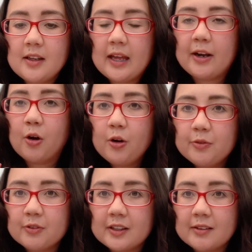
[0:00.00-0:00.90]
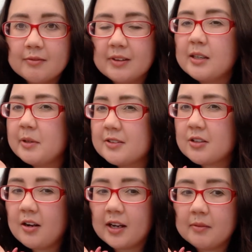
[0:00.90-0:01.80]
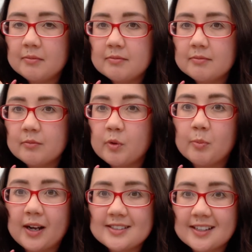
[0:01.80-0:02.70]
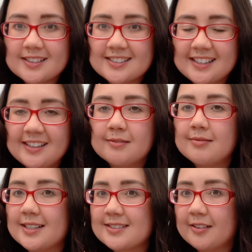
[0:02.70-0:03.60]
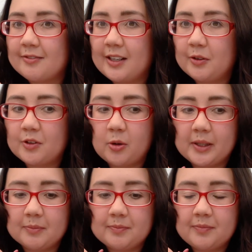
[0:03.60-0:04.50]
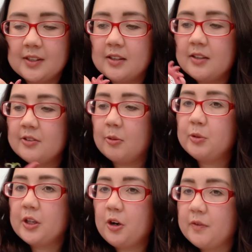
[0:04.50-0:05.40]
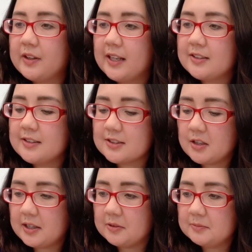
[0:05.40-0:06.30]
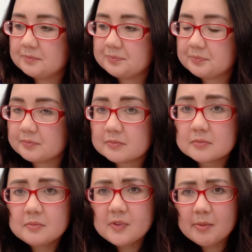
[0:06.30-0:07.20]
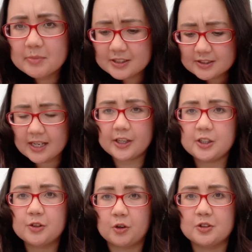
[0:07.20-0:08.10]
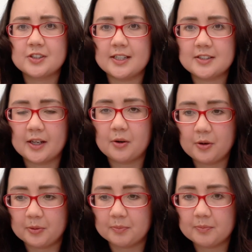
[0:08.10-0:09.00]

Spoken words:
And hopefully, within a bit of time, you might start to see a sunflower growing. I'll put that over there to the side. This is how you can grow seeds at home.